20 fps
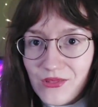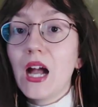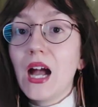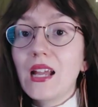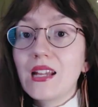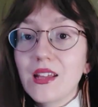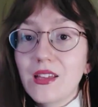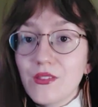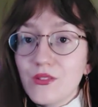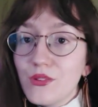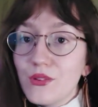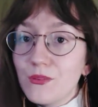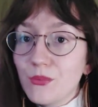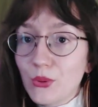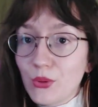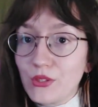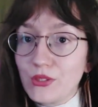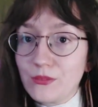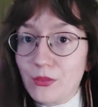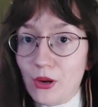Another
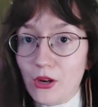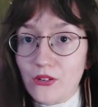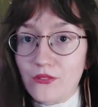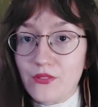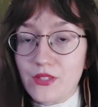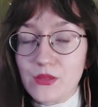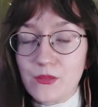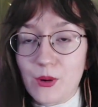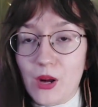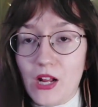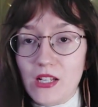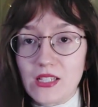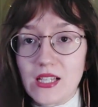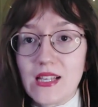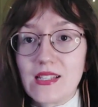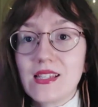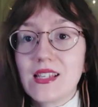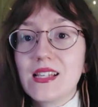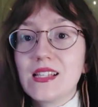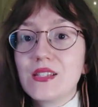important part of this
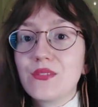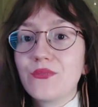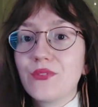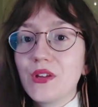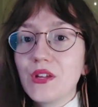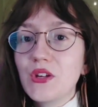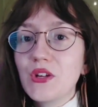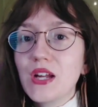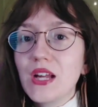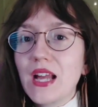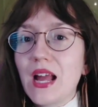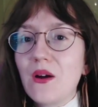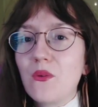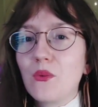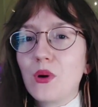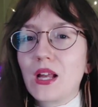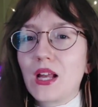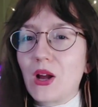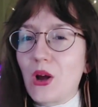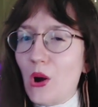process is figuring out
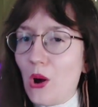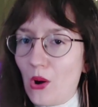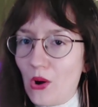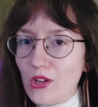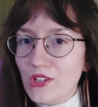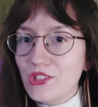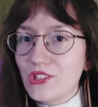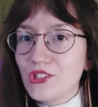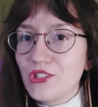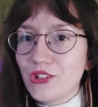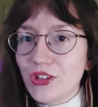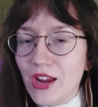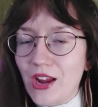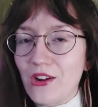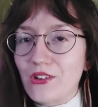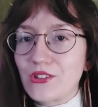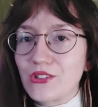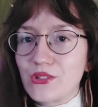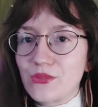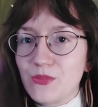what caused your
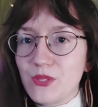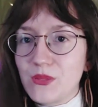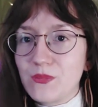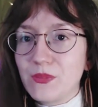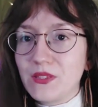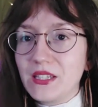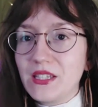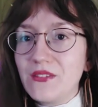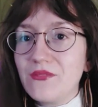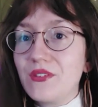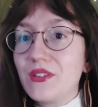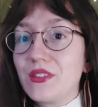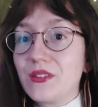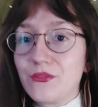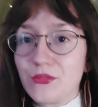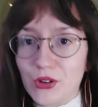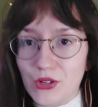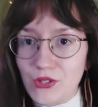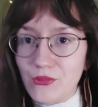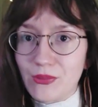character's misbelief in the
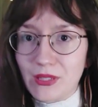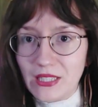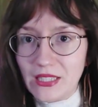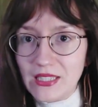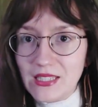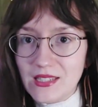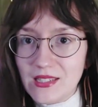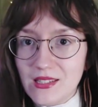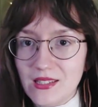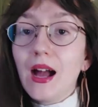first place.